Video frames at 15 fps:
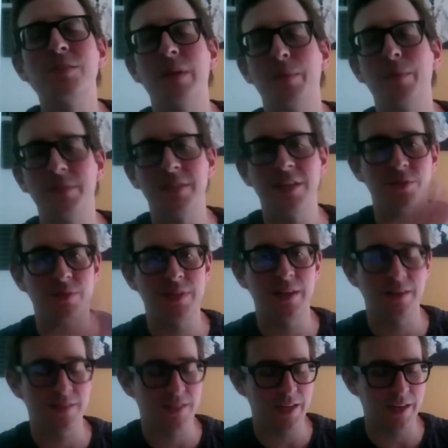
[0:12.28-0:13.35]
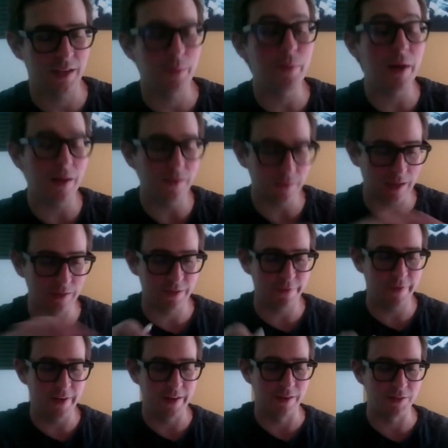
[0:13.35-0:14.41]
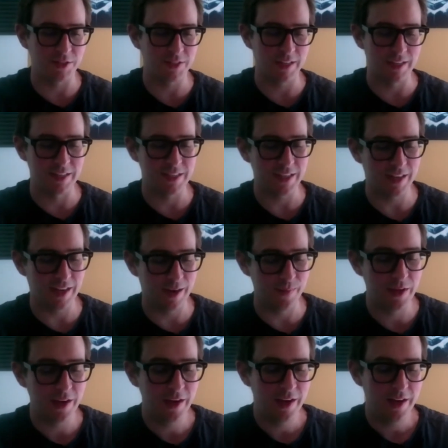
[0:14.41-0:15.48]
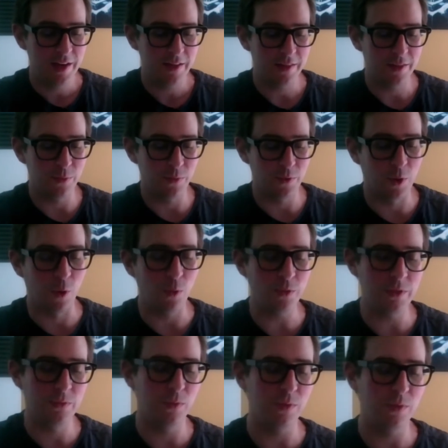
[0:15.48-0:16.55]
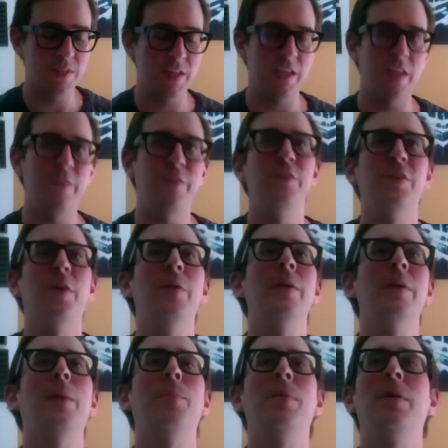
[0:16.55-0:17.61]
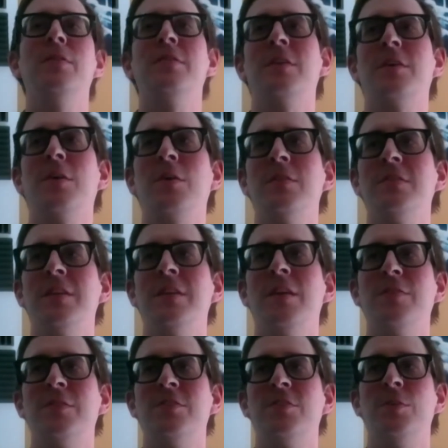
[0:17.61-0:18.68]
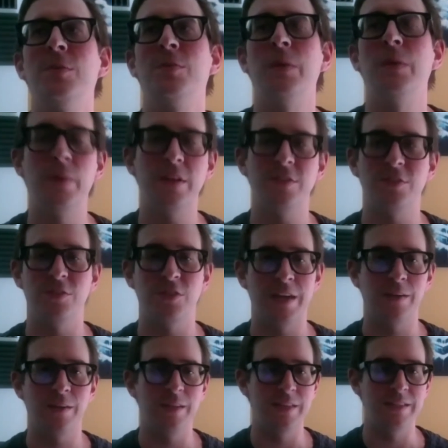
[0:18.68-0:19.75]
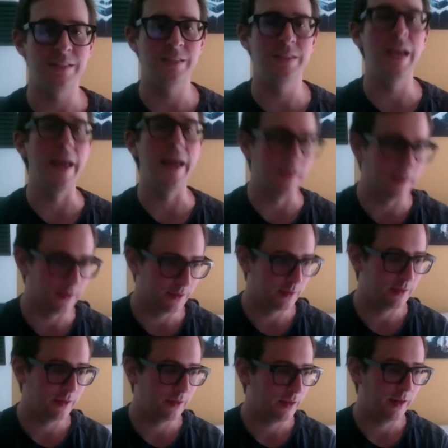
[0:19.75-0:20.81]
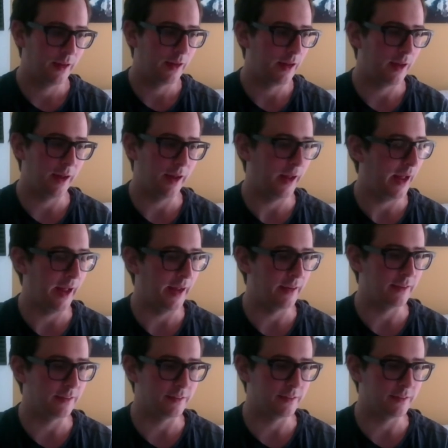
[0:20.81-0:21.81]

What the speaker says: pretentious to say like, but I'll defend it. I'll just say this. The golden rule is like, if you don't upload content after 2 or 3 weeks, your channel is dead. And